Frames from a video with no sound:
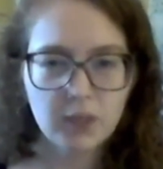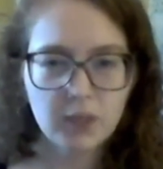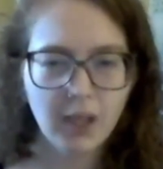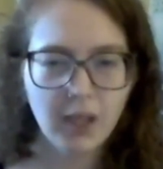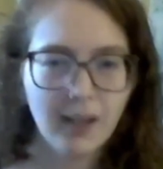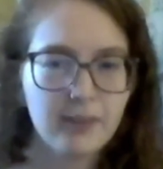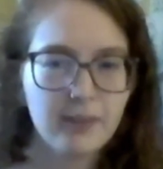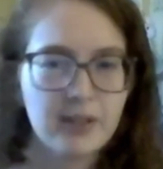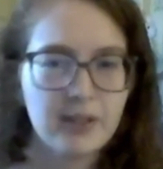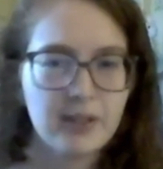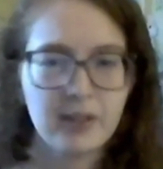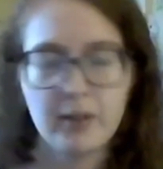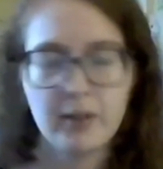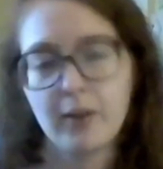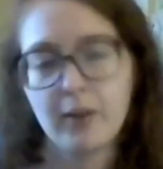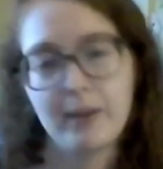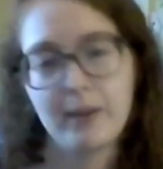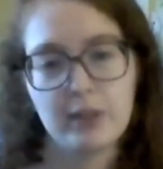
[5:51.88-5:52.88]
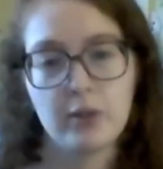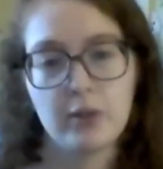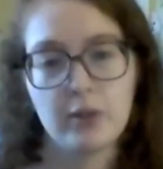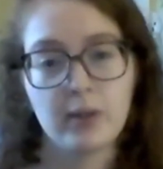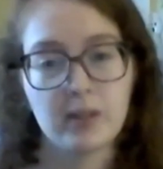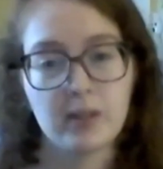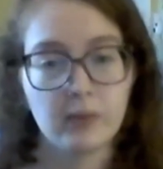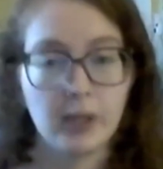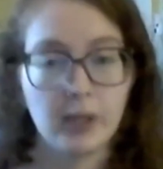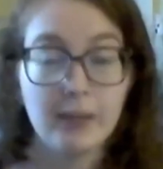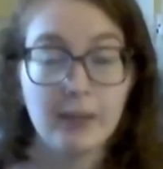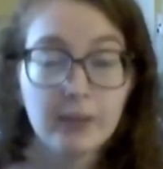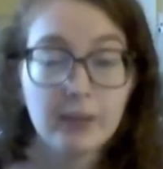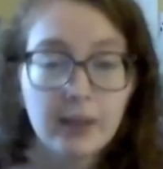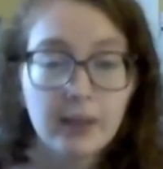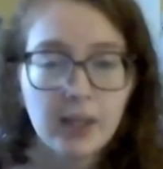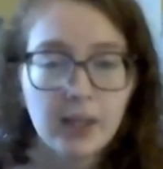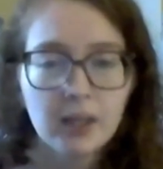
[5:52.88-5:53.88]
Obviously, you don't have to do this for
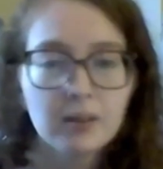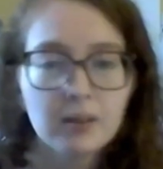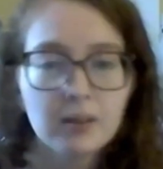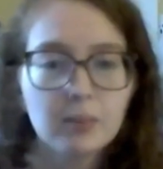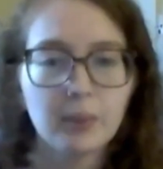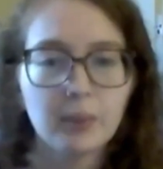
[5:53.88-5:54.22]
everything,